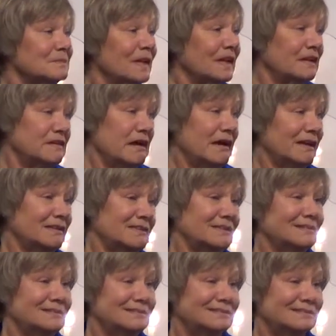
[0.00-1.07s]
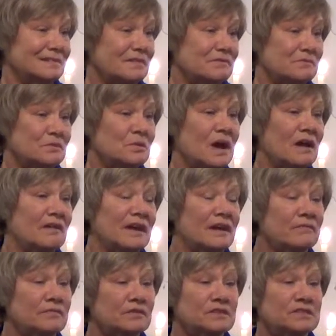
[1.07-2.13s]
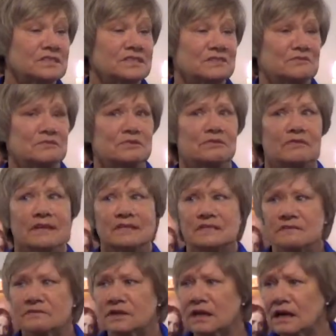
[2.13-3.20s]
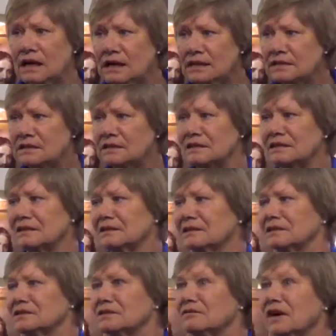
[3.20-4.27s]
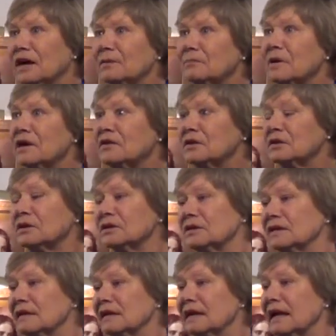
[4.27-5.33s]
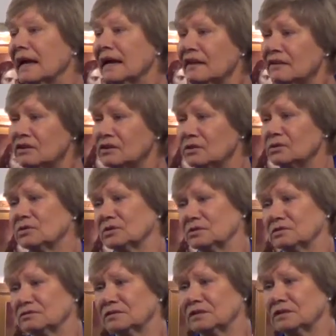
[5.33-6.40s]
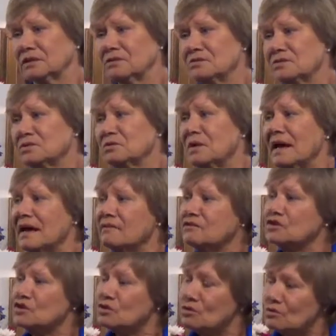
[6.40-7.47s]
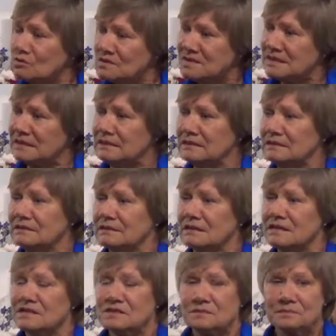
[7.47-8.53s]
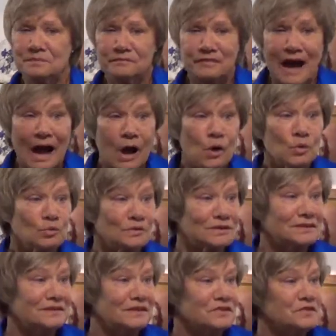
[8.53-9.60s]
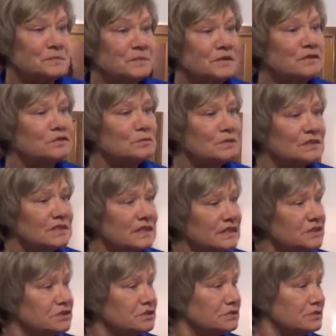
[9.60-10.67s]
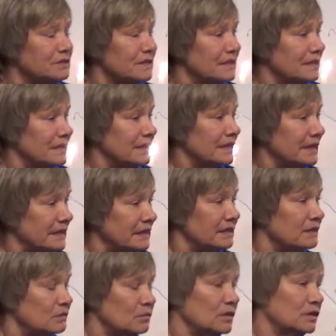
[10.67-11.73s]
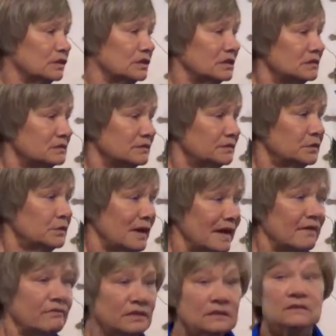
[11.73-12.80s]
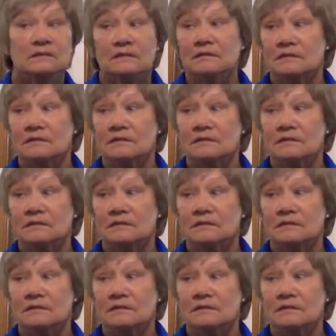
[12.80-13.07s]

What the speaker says: And yet, through our efforts, through the grace of God, Divine Mother, and the Guru, for those who have chosen, found their spiritual teacher in the world, if you haven't,